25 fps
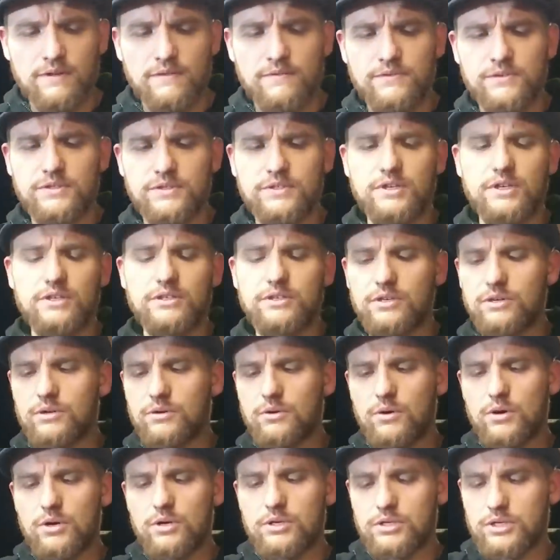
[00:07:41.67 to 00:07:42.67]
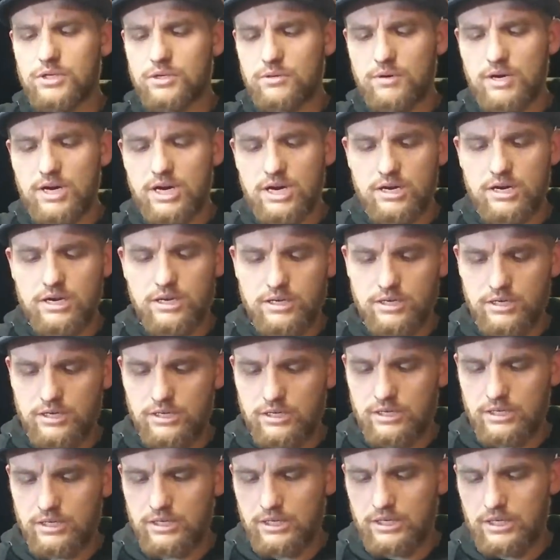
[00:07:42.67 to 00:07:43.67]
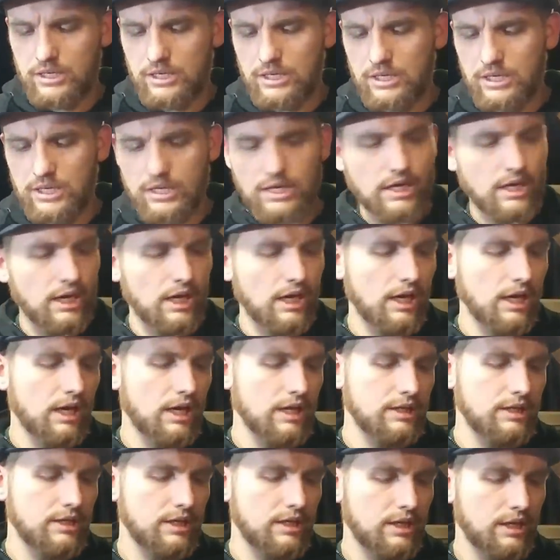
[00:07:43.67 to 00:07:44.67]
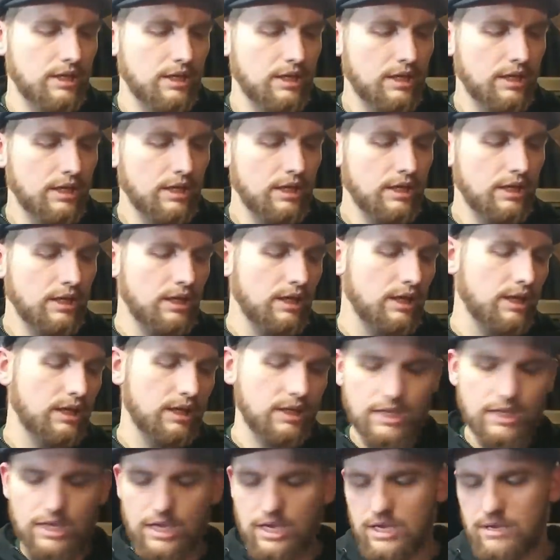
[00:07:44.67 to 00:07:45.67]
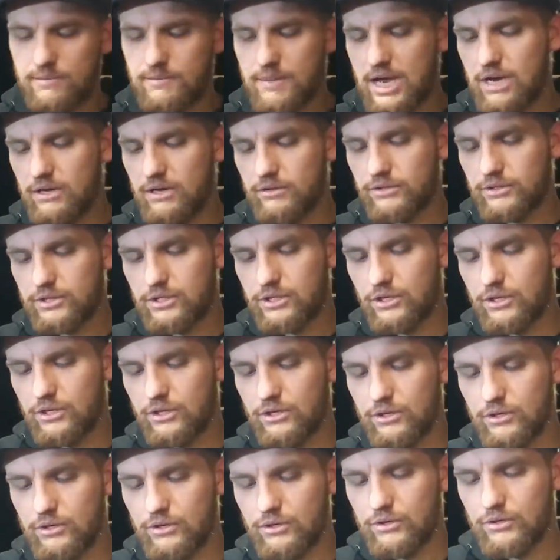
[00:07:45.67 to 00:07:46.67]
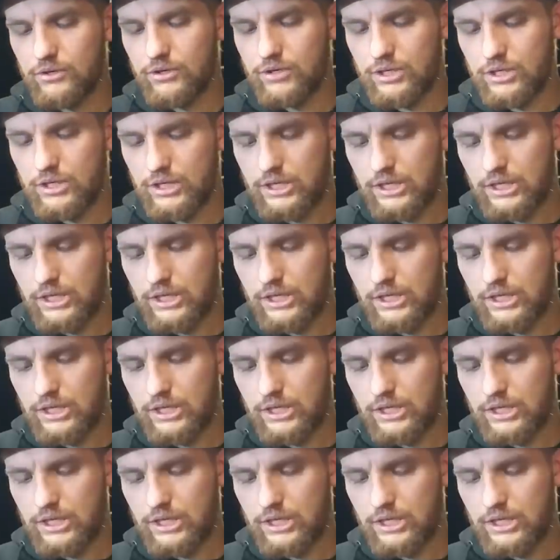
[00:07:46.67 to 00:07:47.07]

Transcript: It's an inch and a quarter square, and it came out to,